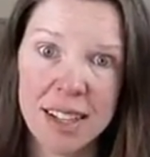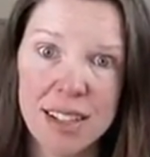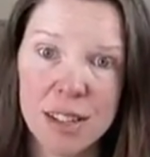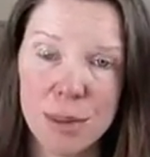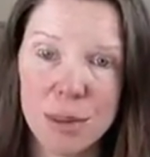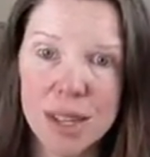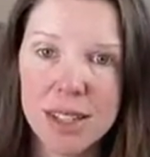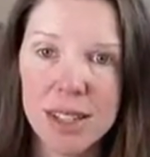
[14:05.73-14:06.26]

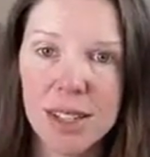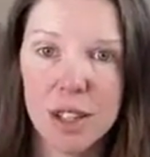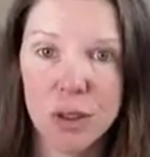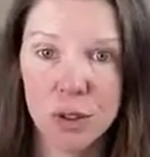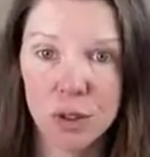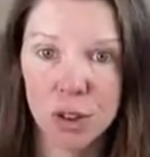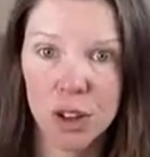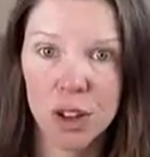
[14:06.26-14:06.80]
So basically
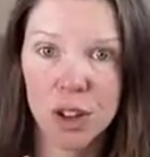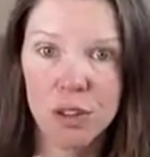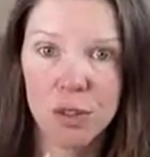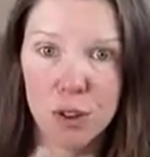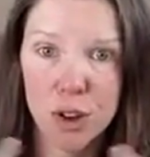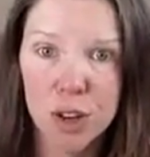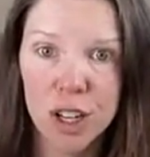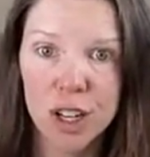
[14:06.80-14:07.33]
you've
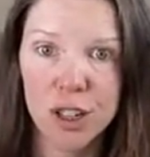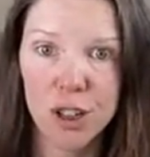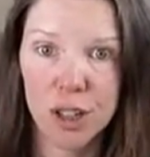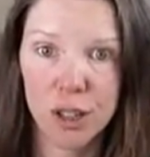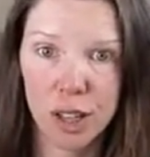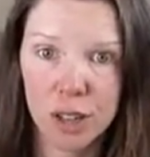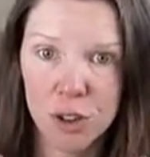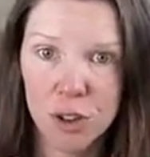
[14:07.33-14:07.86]
converted your
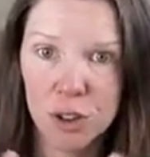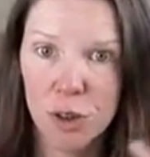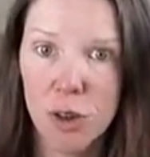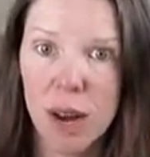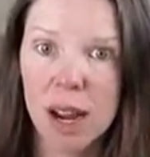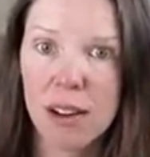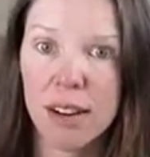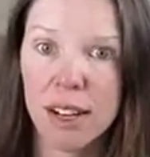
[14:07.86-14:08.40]
electrical
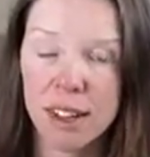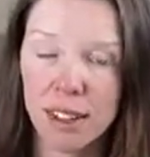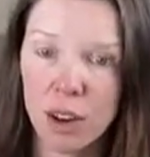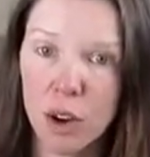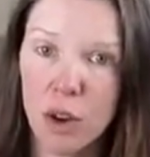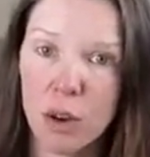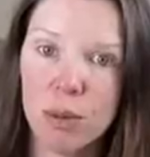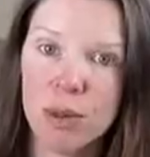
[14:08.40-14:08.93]
wiring in the
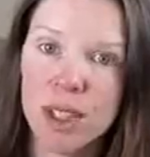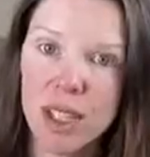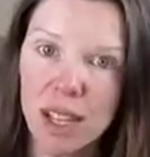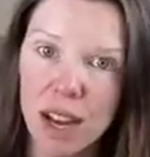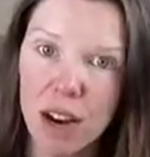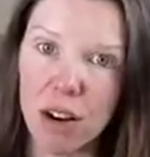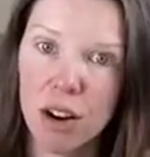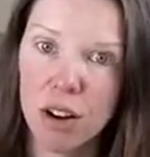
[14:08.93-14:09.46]
home to
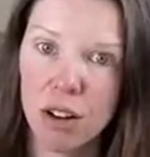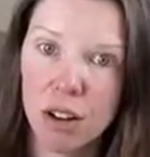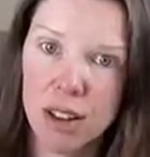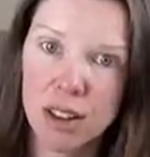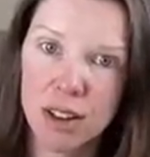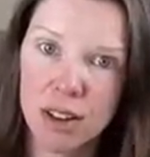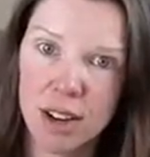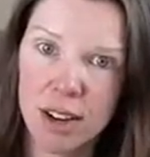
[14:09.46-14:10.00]
carry your
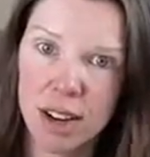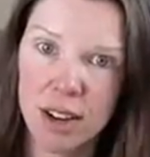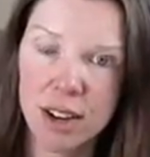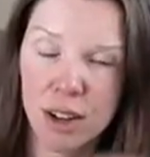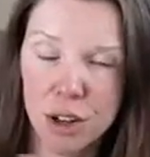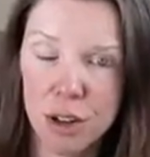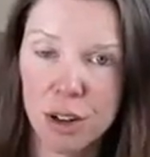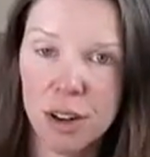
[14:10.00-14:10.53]

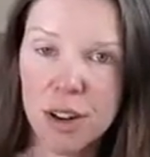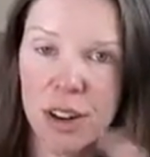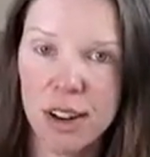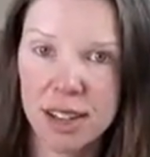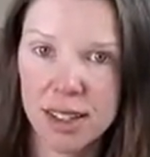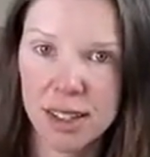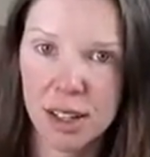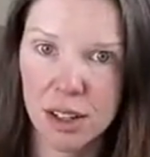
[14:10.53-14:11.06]
Ethernet or your
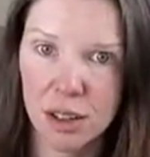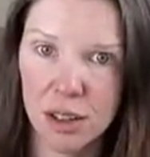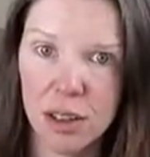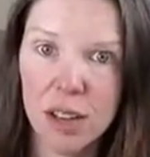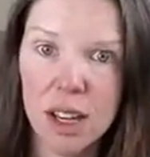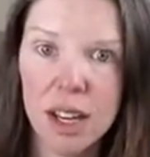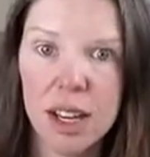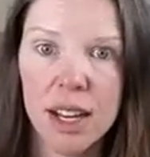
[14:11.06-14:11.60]
internet
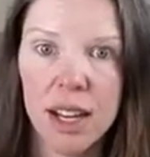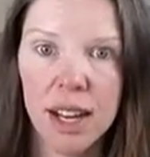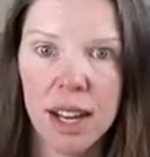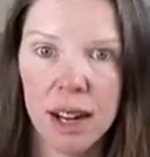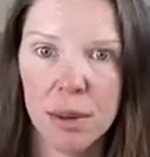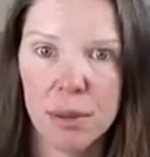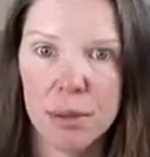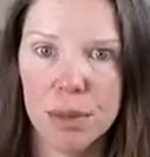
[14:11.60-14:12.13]
signal
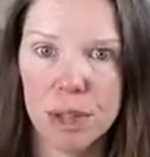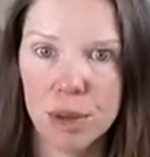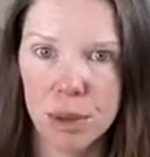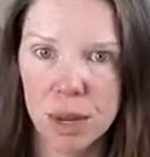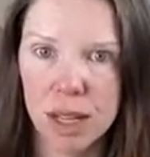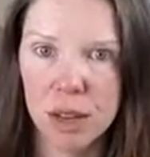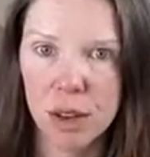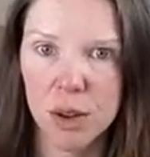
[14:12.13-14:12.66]

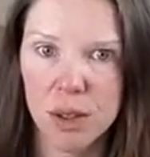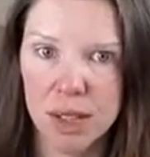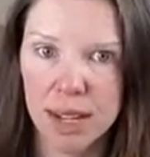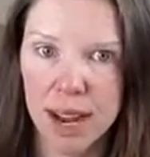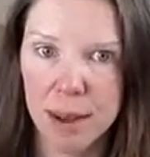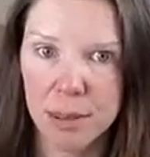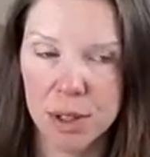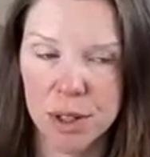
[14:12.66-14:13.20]
between those
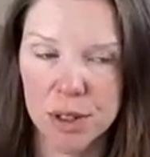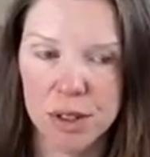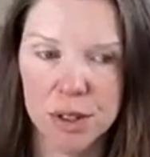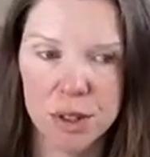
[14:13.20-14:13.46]
adapters.